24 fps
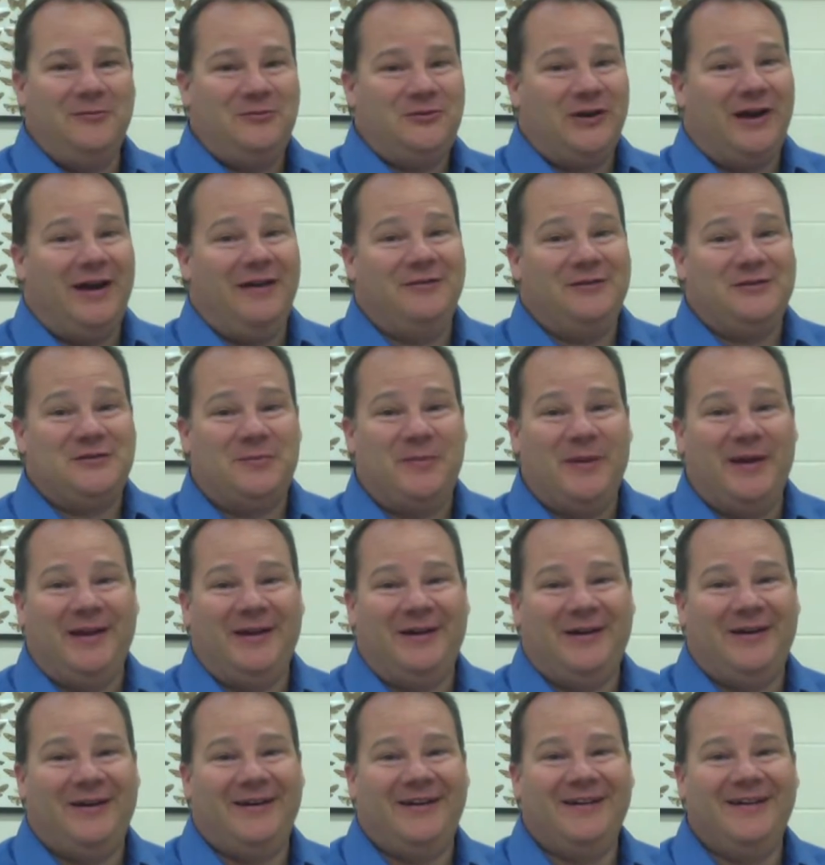Travis
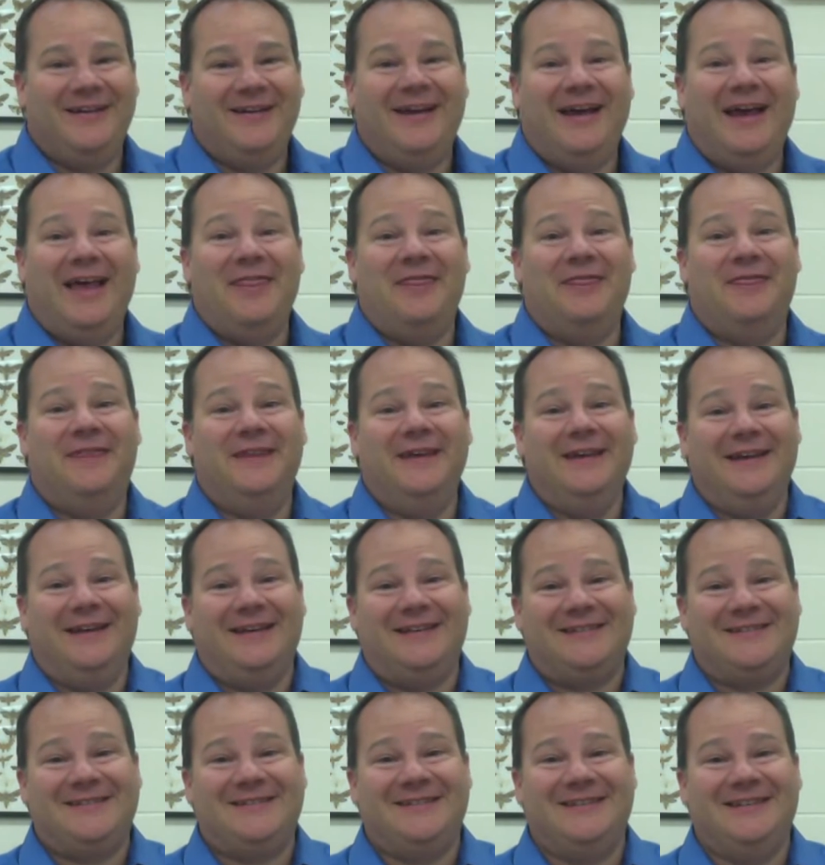Benner, and
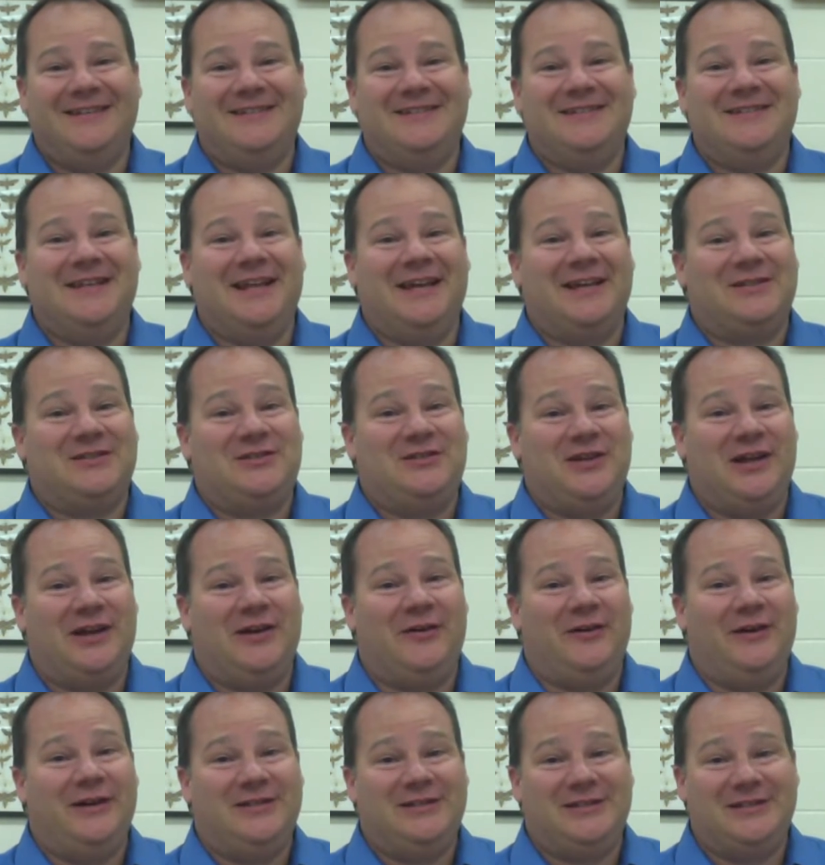this is Next
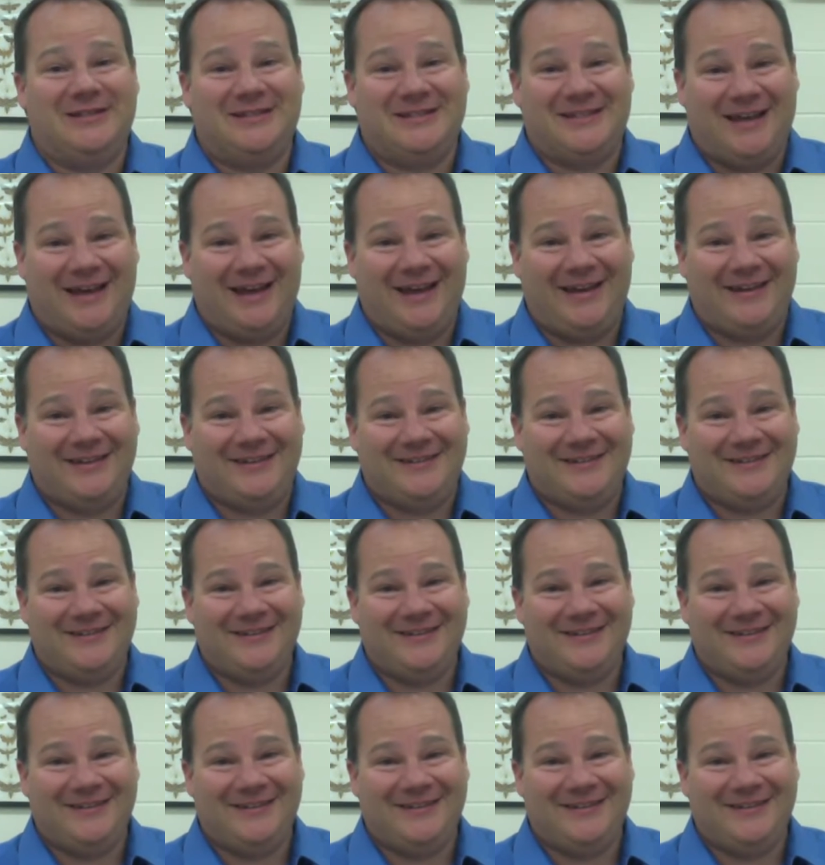Generation Science.